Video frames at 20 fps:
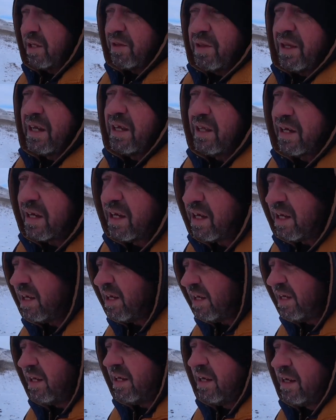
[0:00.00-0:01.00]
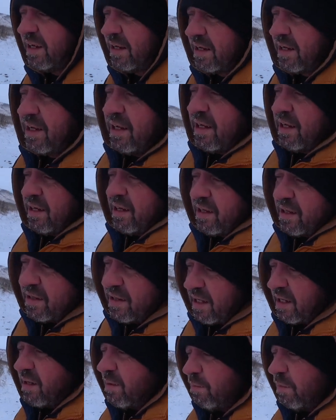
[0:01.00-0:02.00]
thing that
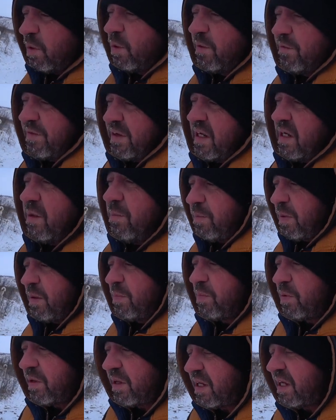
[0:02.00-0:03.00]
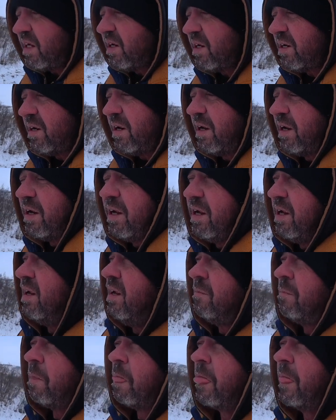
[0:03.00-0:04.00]
that motivated people here
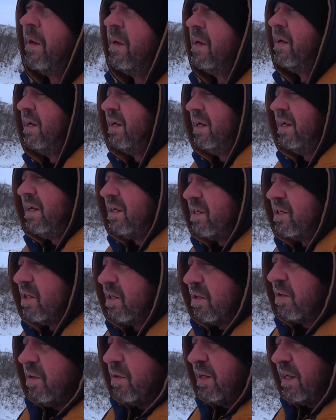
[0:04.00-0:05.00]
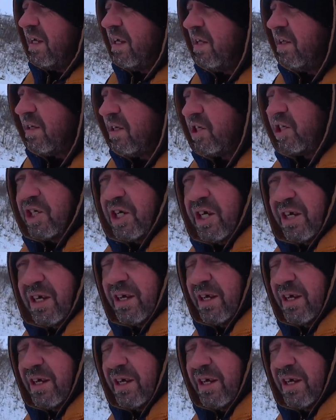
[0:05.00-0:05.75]
to learn English